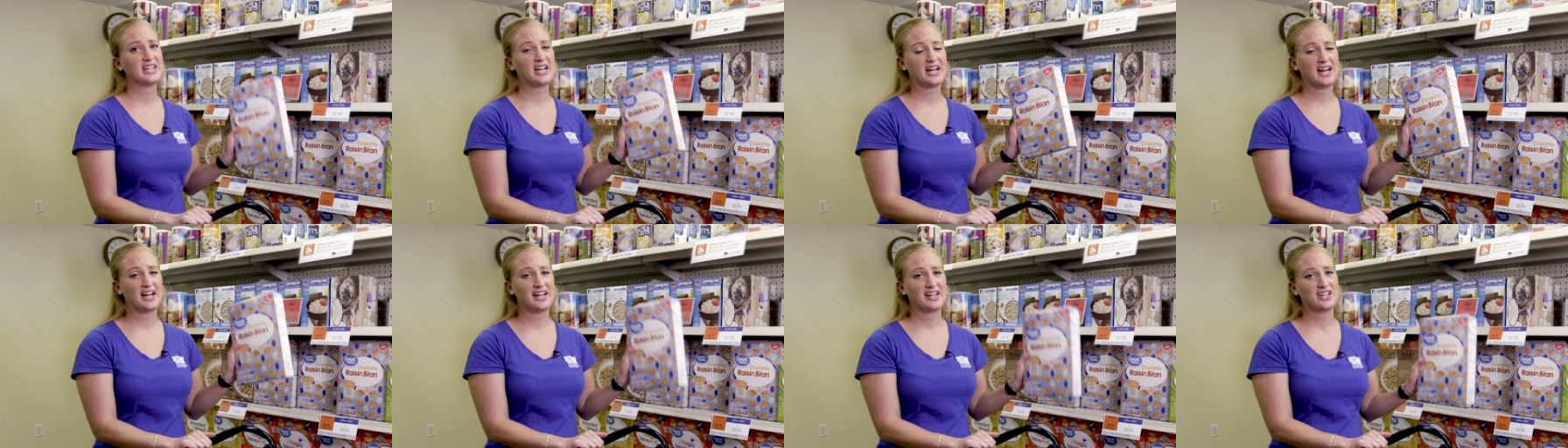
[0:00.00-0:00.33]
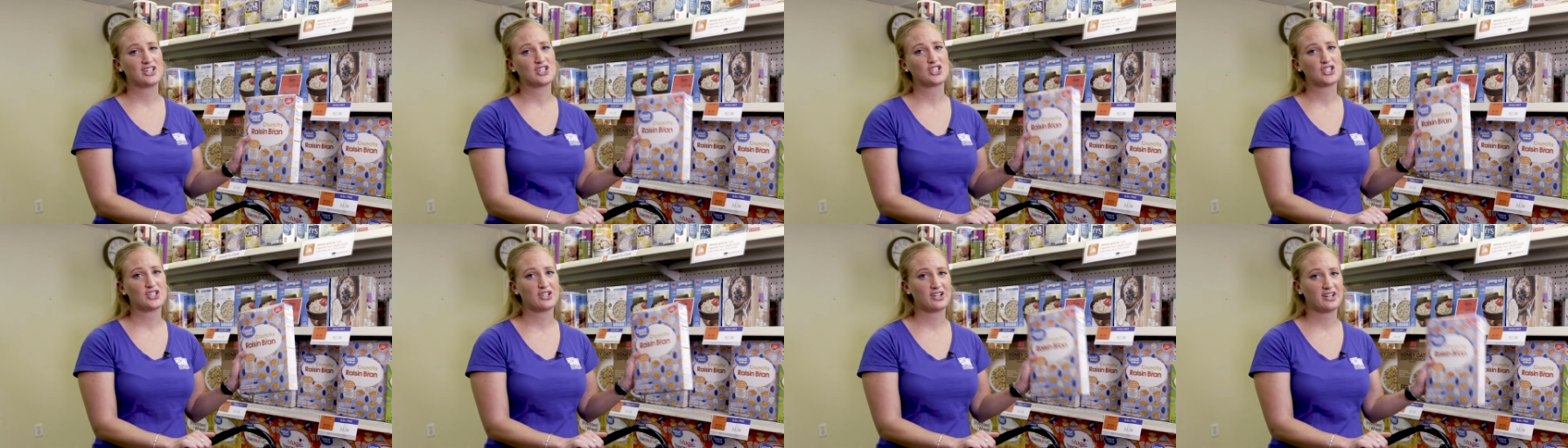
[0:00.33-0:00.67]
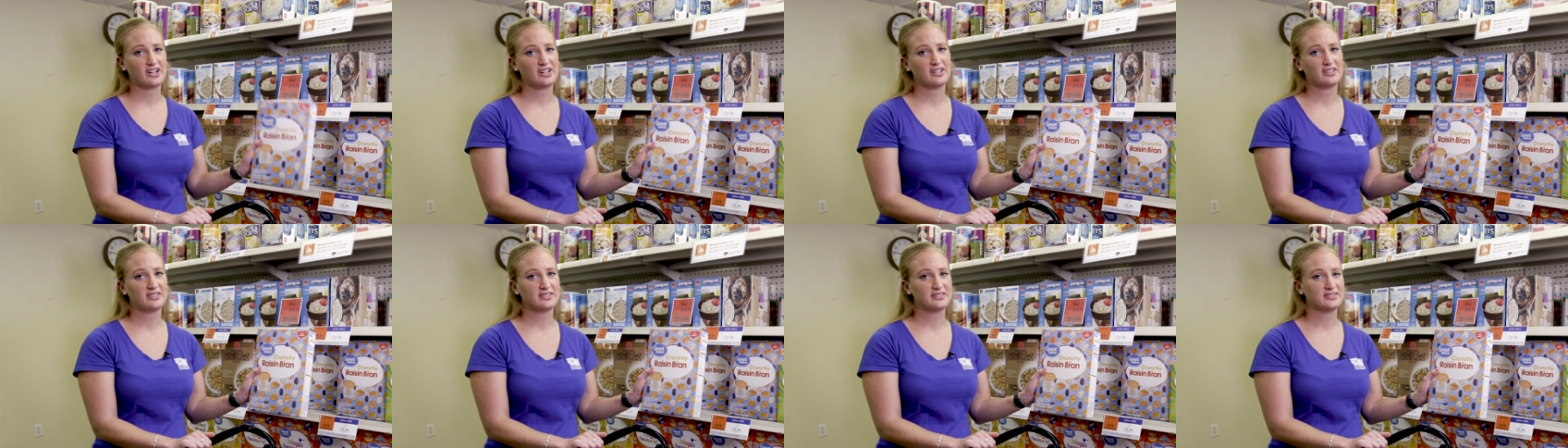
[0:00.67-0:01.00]
high in
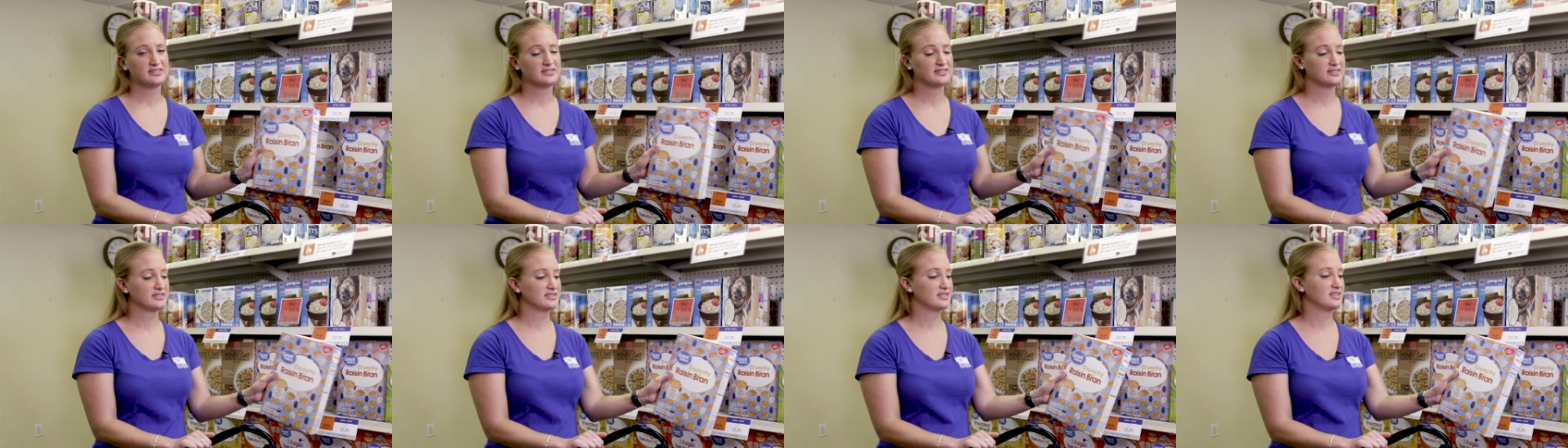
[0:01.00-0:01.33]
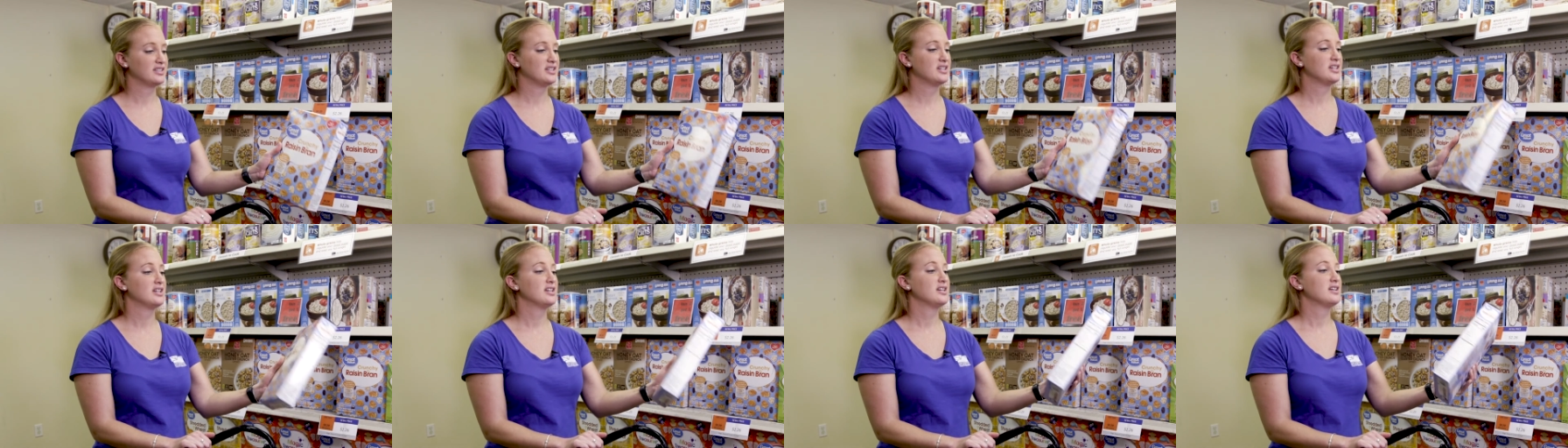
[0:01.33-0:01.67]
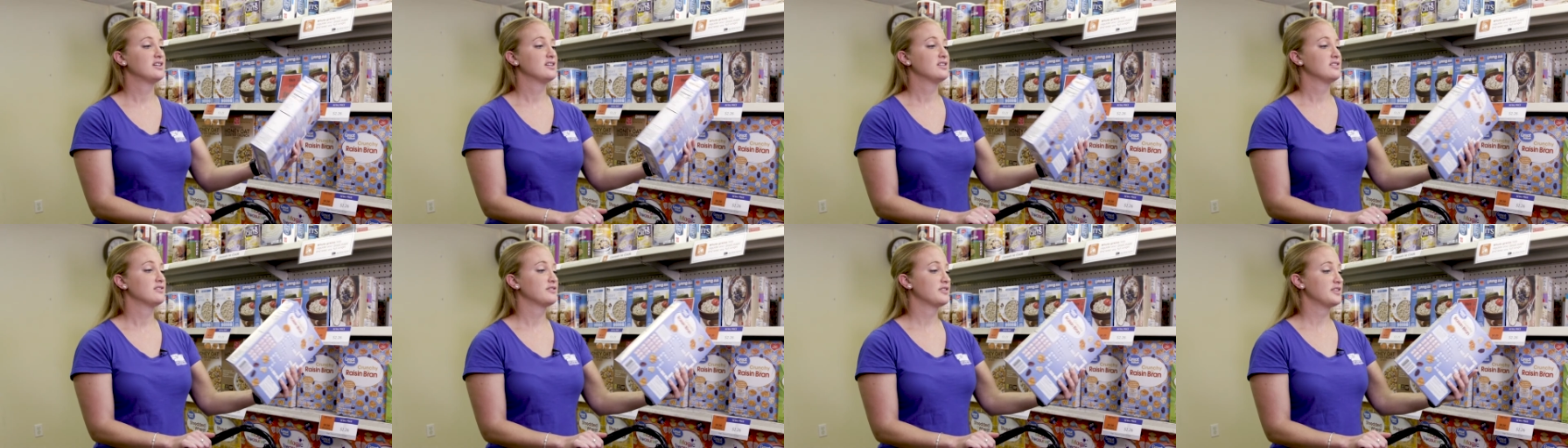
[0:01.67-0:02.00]
sugar.
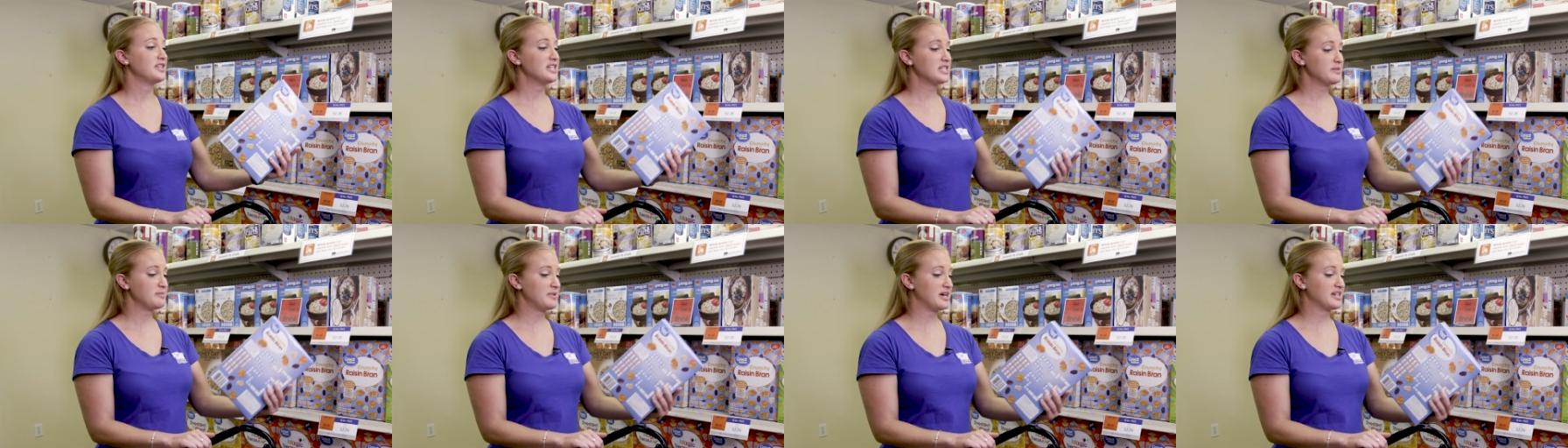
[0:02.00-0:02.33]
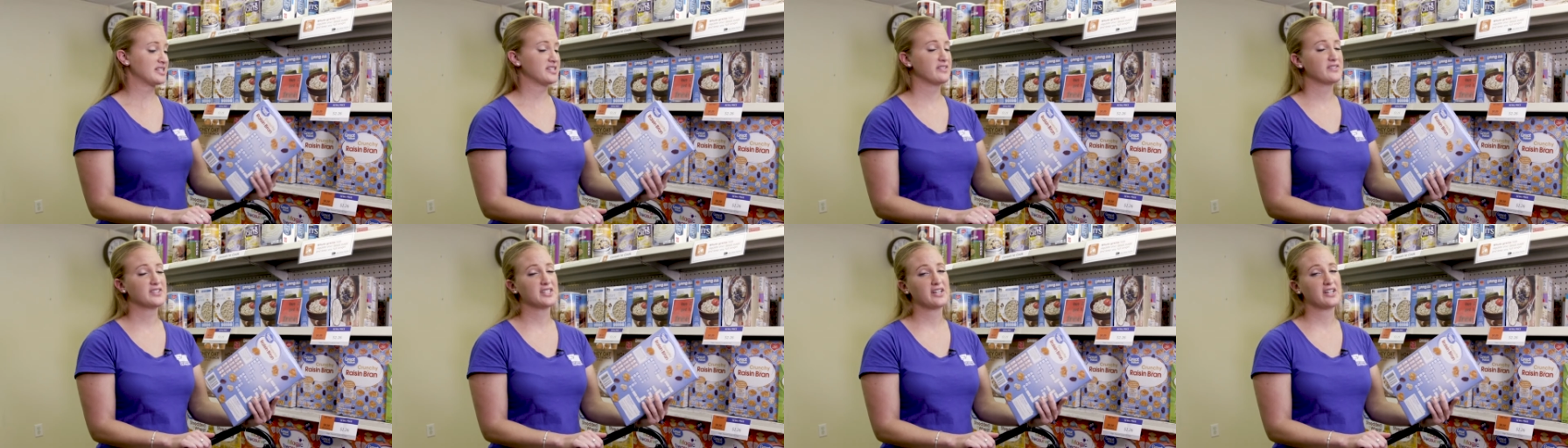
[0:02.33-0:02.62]
For this box of